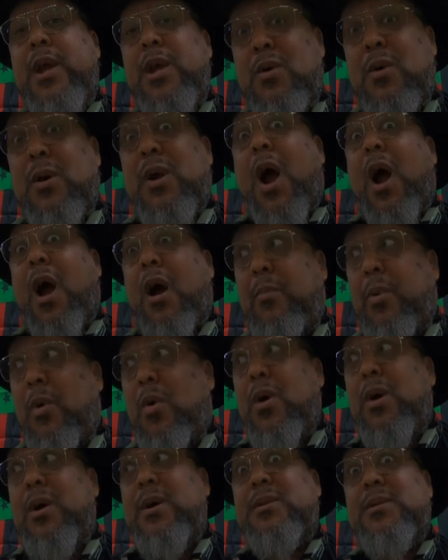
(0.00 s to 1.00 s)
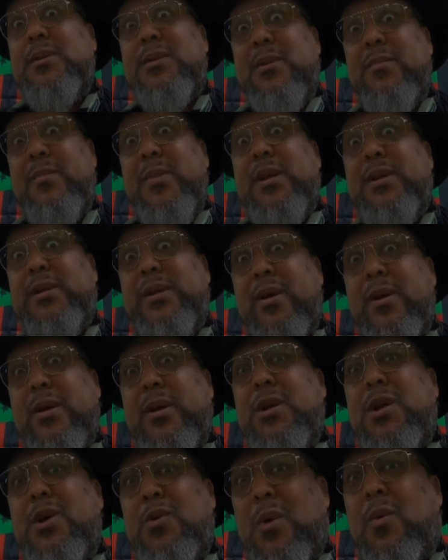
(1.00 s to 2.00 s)
You know what our boys in the military
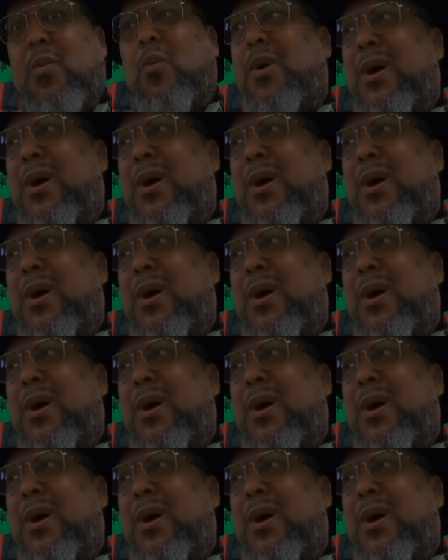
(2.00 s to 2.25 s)
can do with